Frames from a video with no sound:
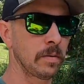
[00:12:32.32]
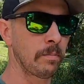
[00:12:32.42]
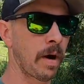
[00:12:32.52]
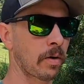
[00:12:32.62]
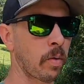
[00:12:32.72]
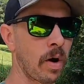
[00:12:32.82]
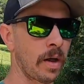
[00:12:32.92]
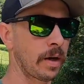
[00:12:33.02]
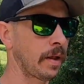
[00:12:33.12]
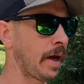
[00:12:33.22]
better
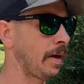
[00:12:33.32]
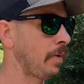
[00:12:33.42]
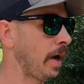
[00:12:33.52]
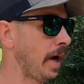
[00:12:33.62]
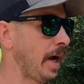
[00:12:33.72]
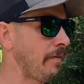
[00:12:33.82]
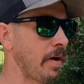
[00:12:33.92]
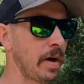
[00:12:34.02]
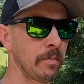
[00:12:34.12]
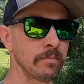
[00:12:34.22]
quality of the hay we have,
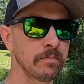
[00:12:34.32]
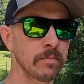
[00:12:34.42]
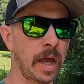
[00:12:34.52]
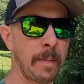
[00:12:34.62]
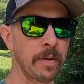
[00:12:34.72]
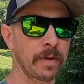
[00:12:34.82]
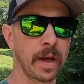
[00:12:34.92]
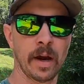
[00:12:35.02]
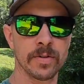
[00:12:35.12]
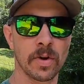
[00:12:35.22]
happier the
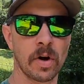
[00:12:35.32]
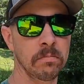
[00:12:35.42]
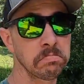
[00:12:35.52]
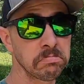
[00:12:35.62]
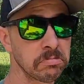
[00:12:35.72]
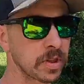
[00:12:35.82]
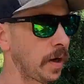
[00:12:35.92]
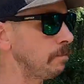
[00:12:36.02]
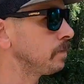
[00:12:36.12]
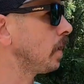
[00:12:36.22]
cows are. So
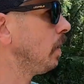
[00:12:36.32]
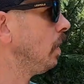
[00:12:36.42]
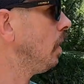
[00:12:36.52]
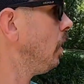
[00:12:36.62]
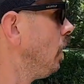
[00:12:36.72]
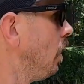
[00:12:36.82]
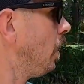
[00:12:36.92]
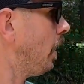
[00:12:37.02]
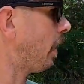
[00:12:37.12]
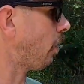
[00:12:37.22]

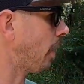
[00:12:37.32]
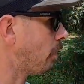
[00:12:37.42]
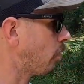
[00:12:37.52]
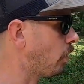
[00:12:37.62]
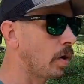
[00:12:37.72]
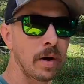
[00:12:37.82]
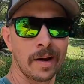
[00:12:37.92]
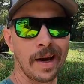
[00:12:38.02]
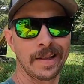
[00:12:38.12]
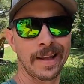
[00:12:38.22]
anyway, we'll
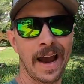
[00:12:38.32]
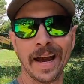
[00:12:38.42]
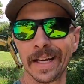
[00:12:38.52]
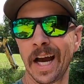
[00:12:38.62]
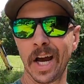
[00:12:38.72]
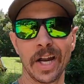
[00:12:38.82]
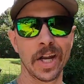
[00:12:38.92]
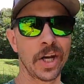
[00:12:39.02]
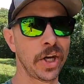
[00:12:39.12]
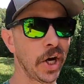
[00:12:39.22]
get that
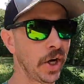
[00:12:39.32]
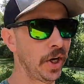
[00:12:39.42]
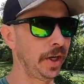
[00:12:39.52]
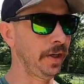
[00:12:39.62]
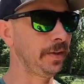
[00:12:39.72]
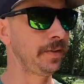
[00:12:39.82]
done.